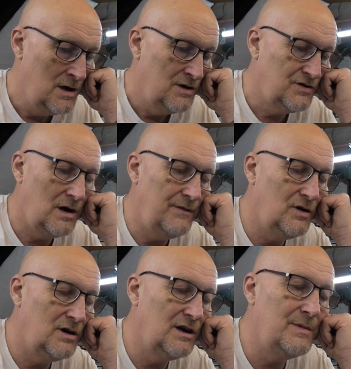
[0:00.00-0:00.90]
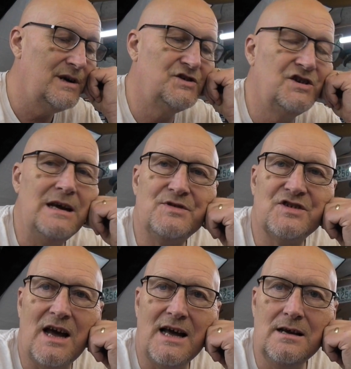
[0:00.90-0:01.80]
so if you're going to be a
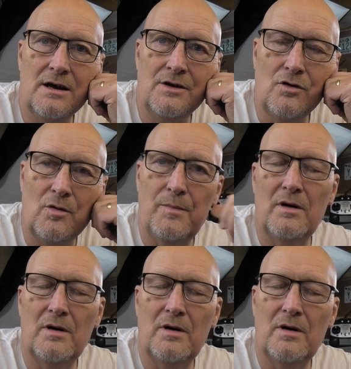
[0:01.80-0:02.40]
cheapskate and not buy,